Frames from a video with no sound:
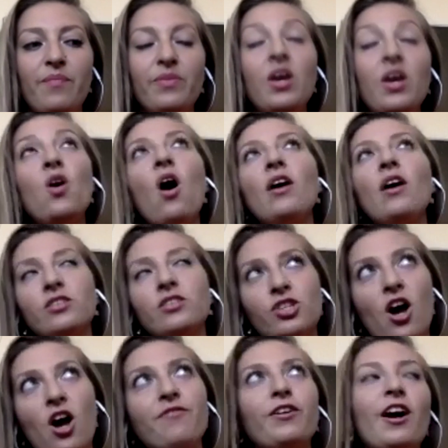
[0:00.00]
So I
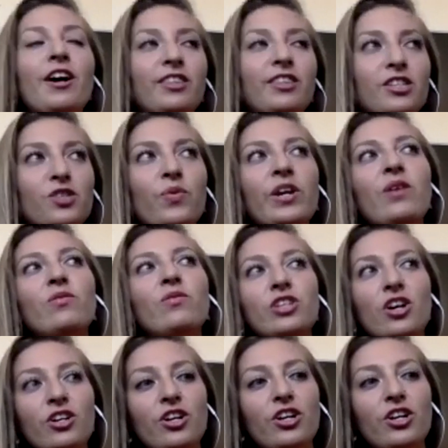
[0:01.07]
forgot this, when I was younger,
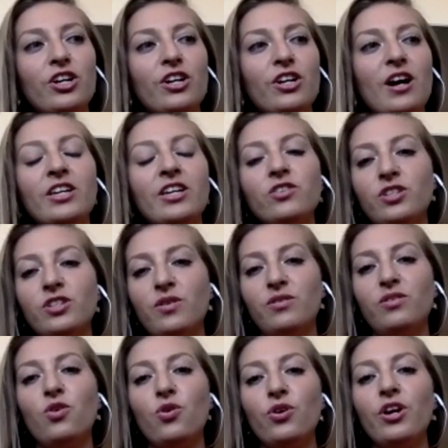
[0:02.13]
I used to
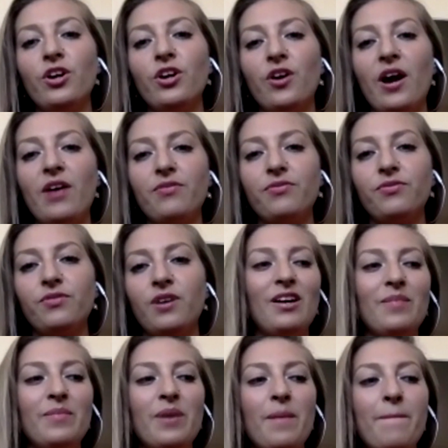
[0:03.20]
choreograph dance.
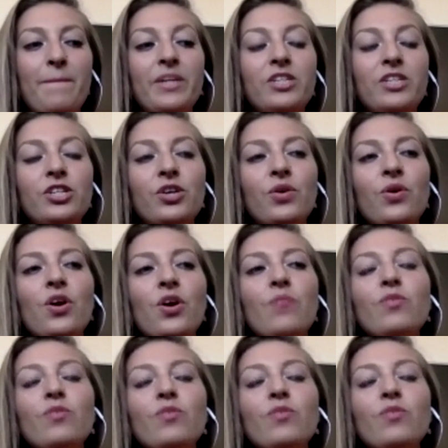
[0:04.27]
But so
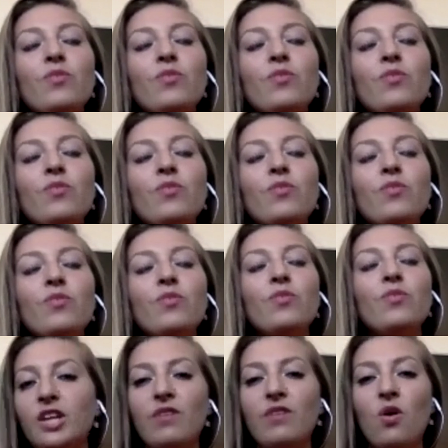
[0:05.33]
music
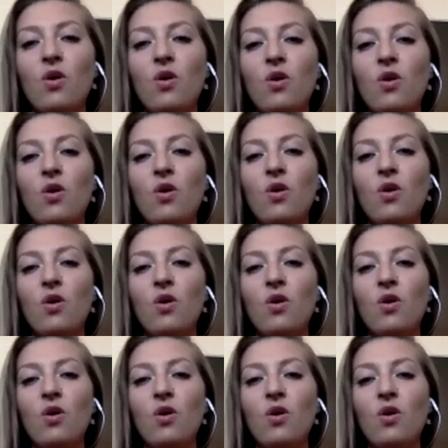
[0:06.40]
have always
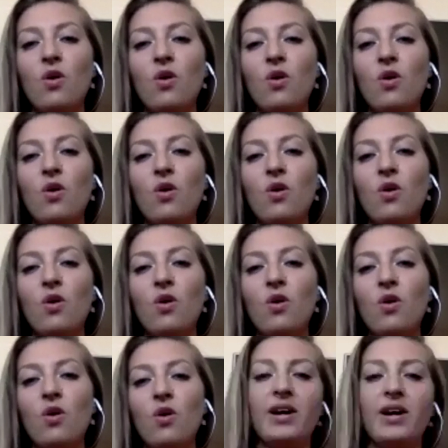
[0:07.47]
been really
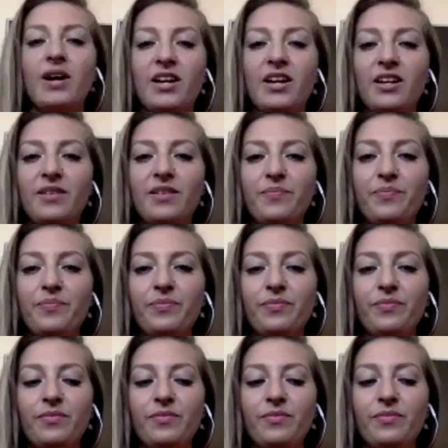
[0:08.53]
embedded in my,
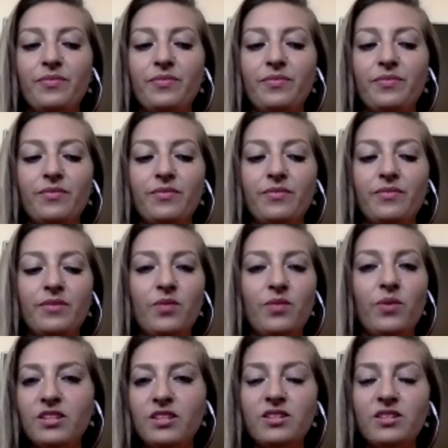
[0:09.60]
whether through